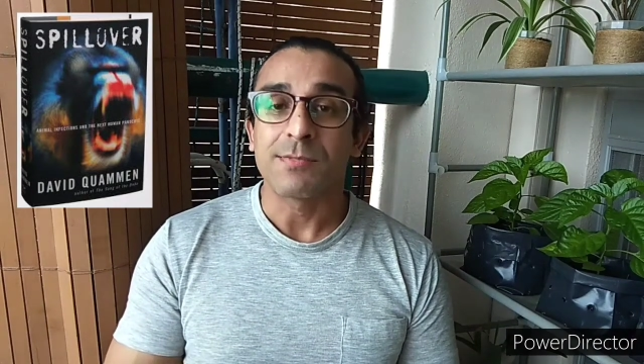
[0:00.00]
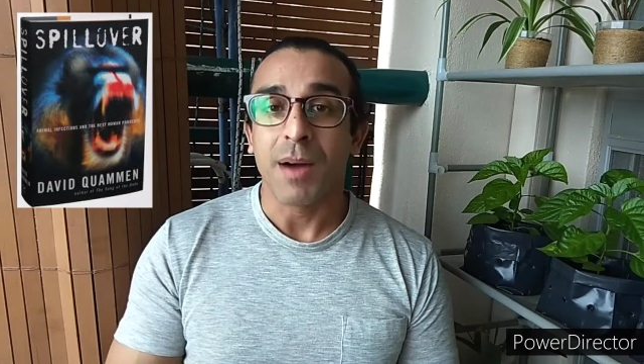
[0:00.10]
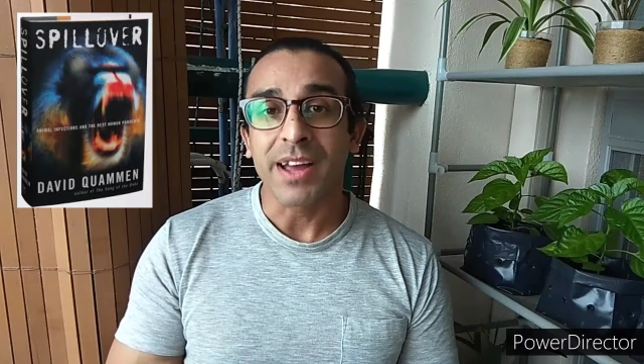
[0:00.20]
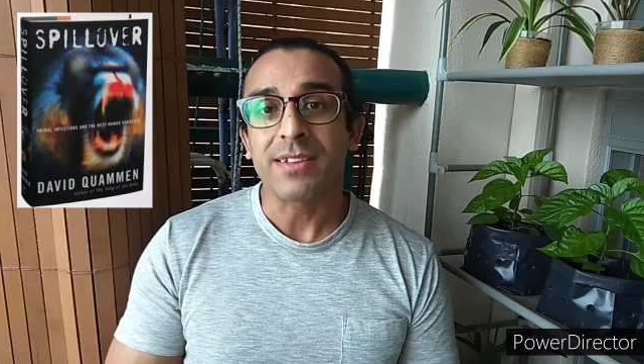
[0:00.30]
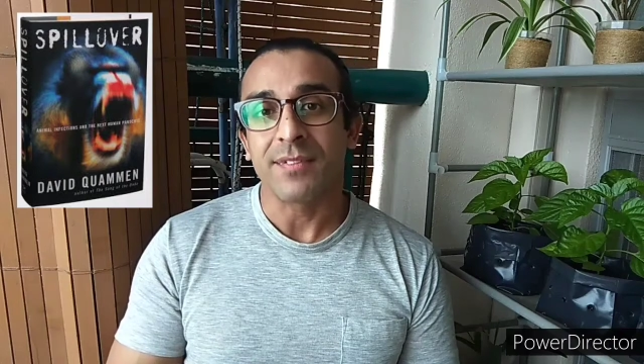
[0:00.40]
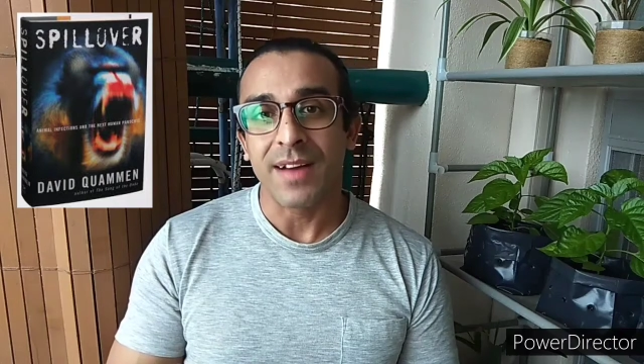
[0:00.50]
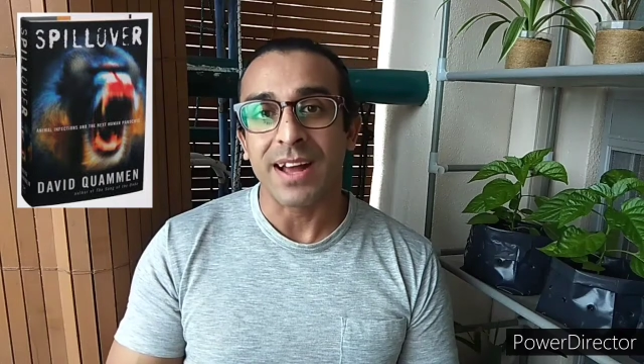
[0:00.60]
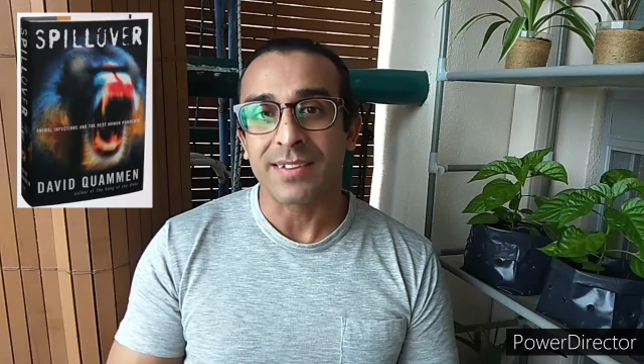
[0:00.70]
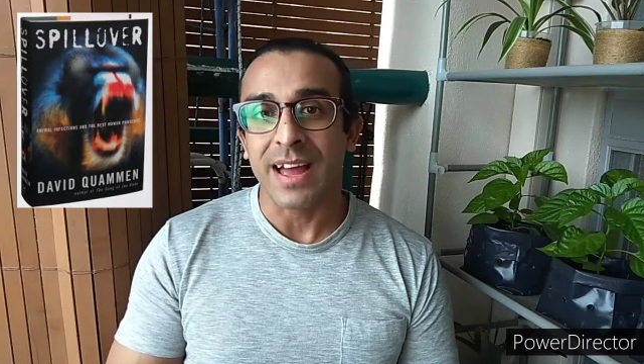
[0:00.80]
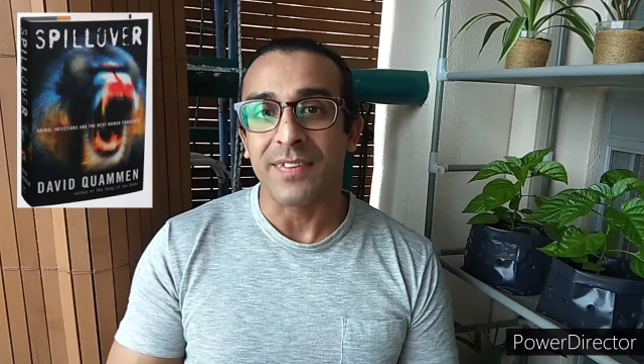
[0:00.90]
despite the
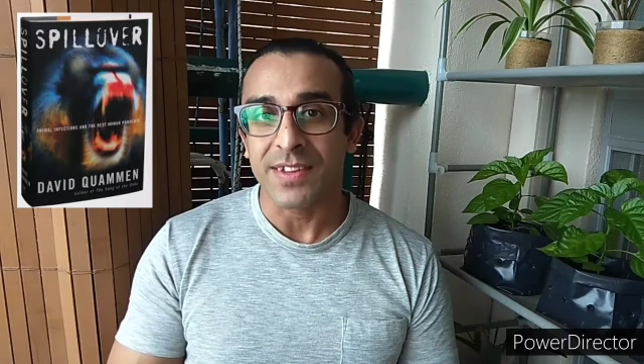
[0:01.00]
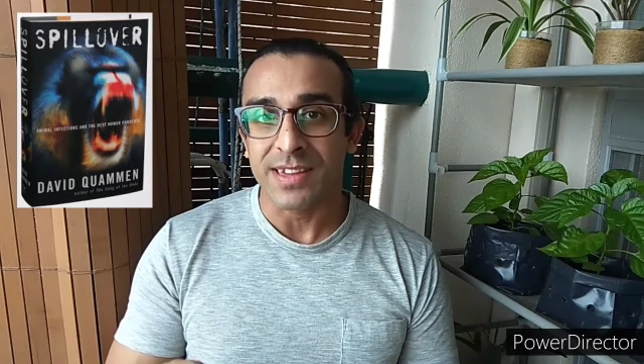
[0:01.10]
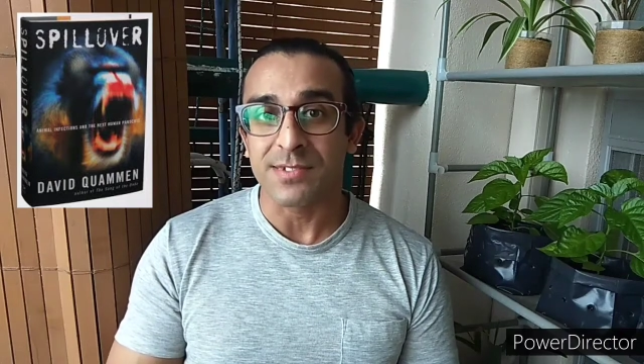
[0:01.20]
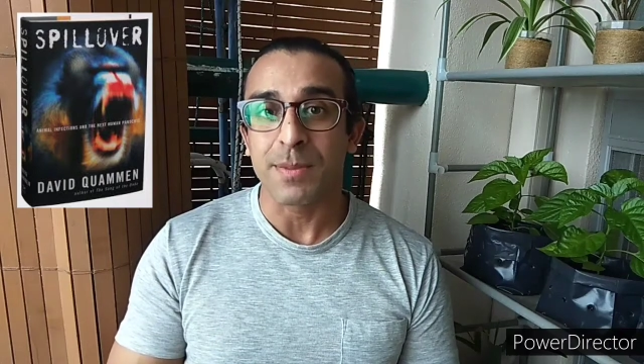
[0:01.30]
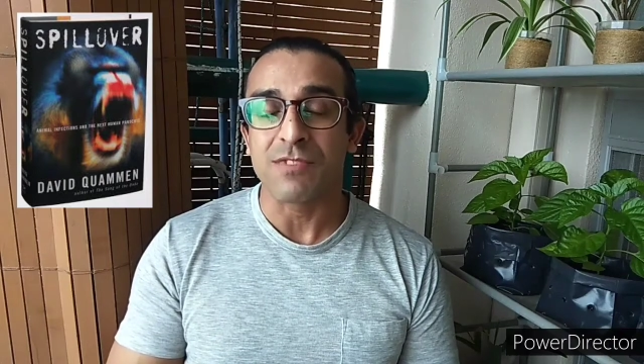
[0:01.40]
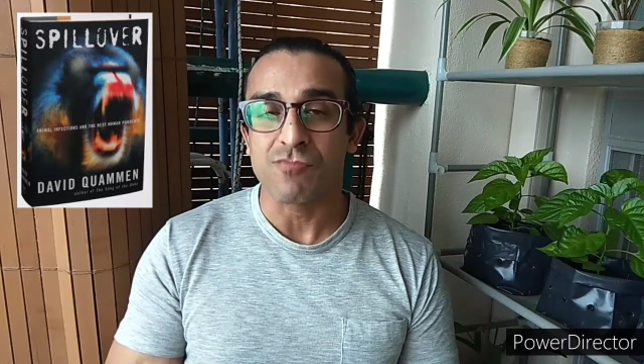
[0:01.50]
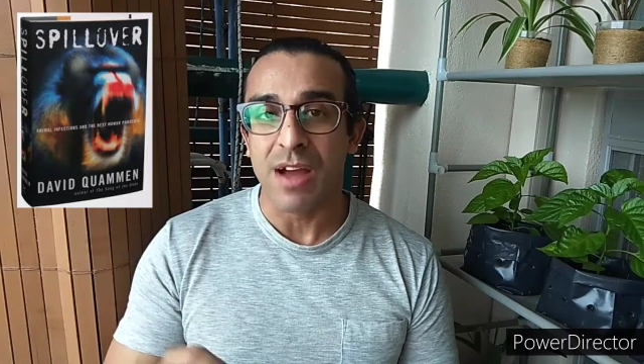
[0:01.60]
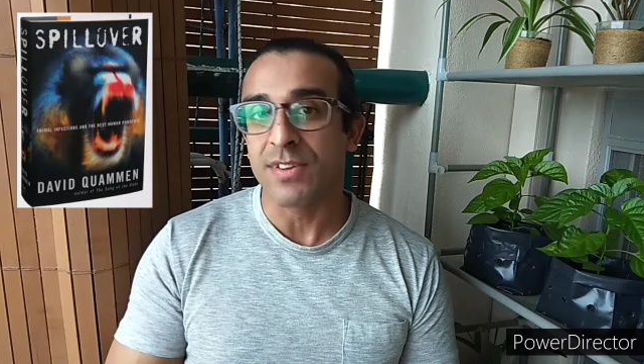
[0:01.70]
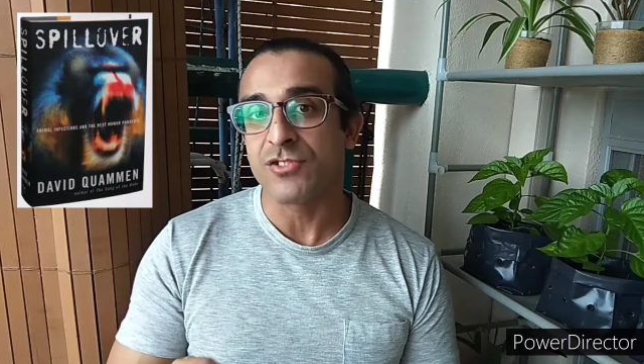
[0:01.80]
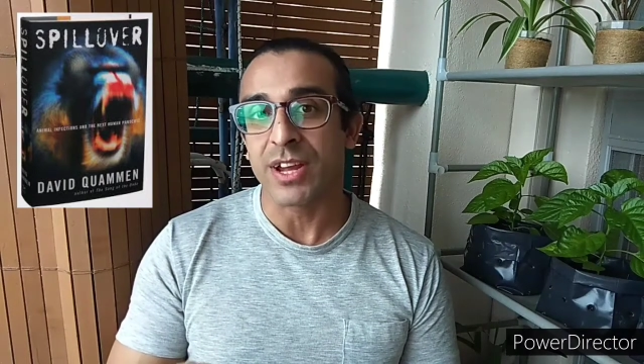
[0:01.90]
fact that this has
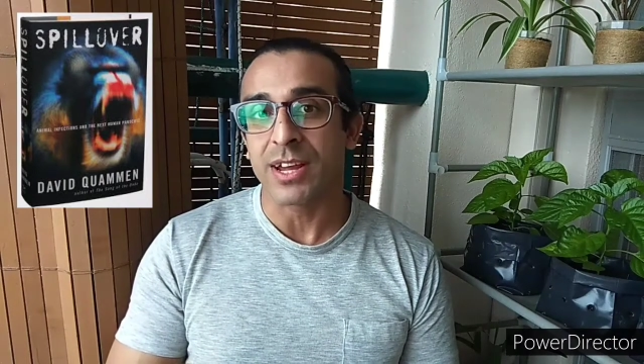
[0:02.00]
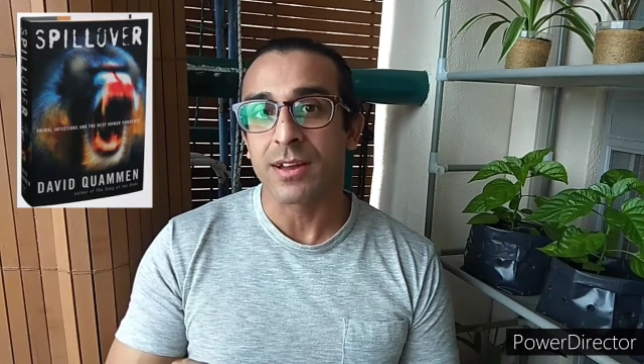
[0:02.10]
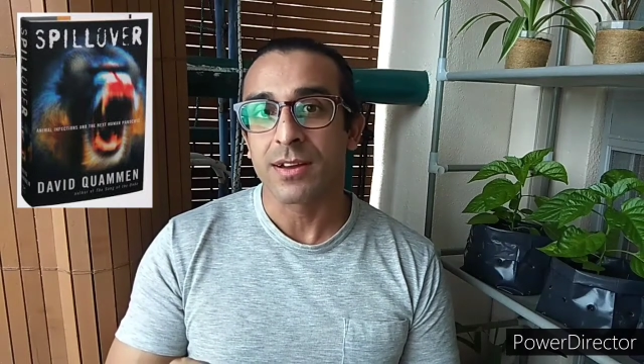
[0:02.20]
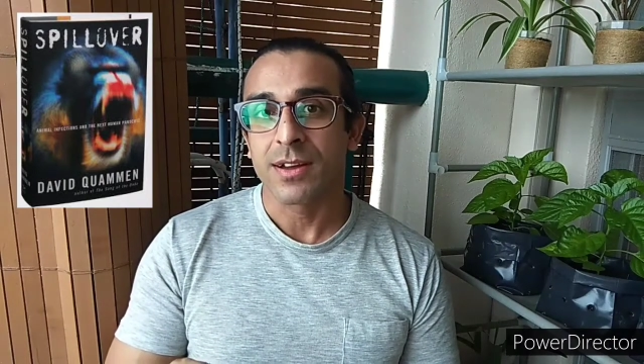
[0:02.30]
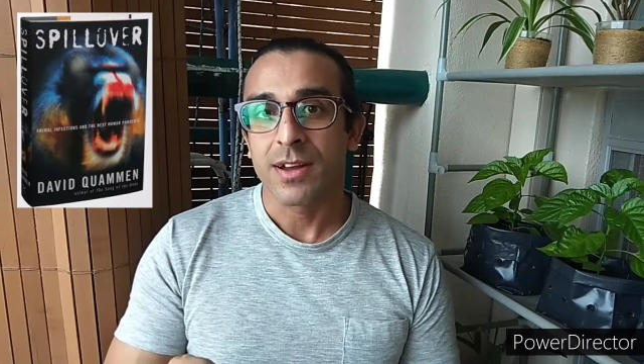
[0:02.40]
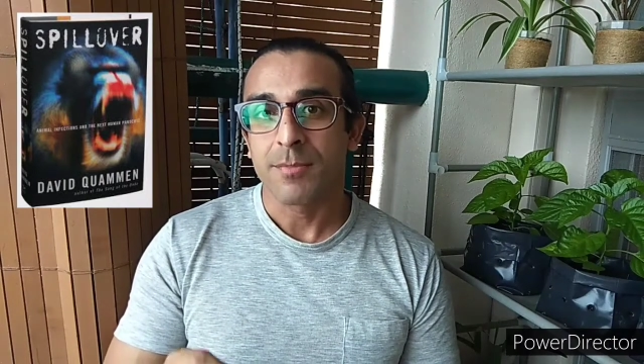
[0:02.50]
been ravaging